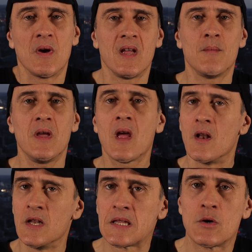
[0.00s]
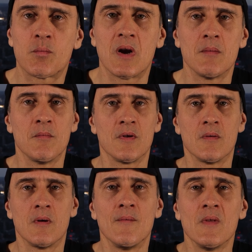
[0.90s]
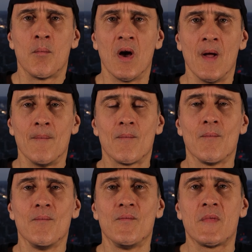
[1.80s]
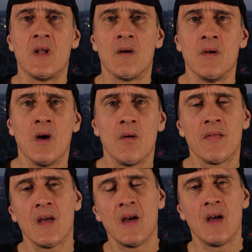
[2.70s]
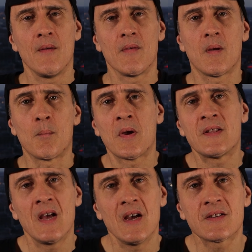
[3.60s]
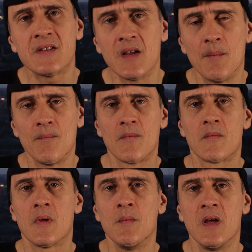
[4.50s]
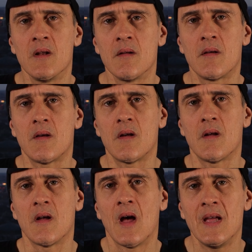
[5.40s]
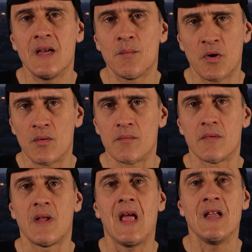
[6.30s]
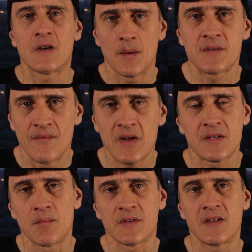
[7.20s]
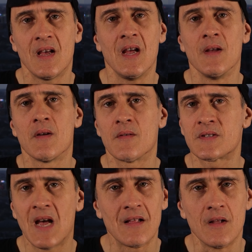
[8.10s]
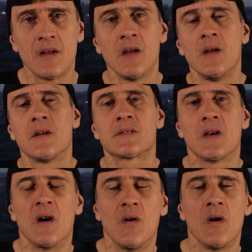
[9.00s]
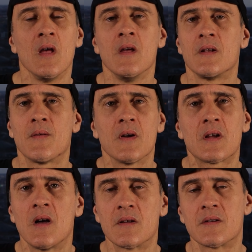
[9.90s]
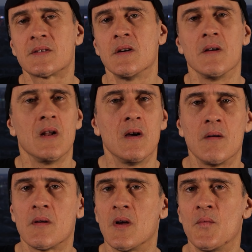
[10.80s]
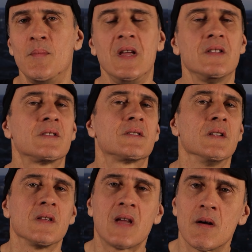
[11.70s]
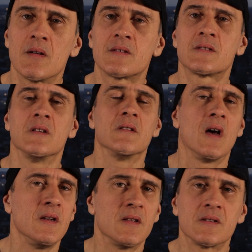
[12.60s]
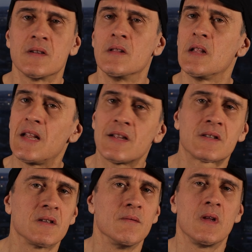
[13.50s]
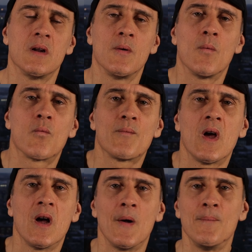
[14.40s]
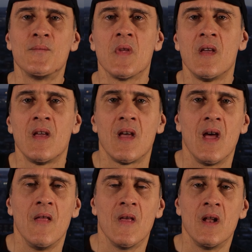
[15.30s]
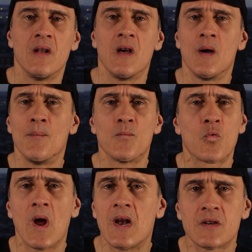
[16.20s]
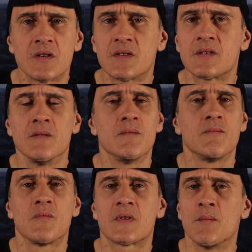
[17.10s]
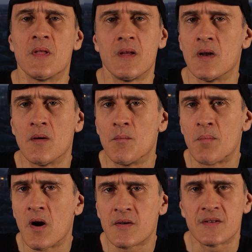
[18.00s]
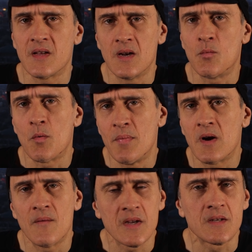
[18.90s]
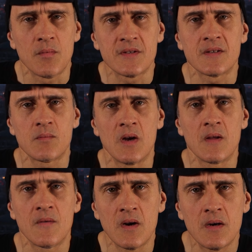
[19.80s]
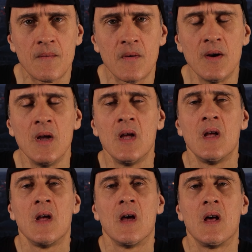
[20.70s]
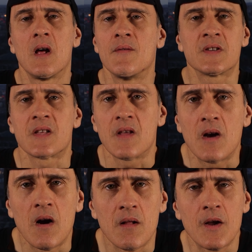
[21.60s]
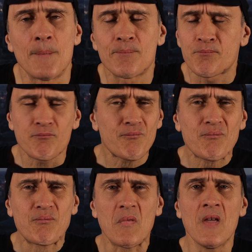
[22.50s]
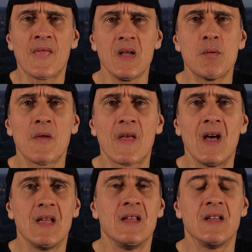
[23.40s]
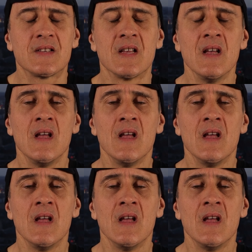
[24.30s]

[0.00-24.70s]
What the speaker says: Miami, no problem at all. But, know that potassium, I eat about 8 cups of vegetables a day of salad. So different colors too, of beets and carrots and onions and lettuce and, and then radishes and some of the, parsley, more bitter vegetables as well. They're very good for you. And obviously the garlic. The thing about that is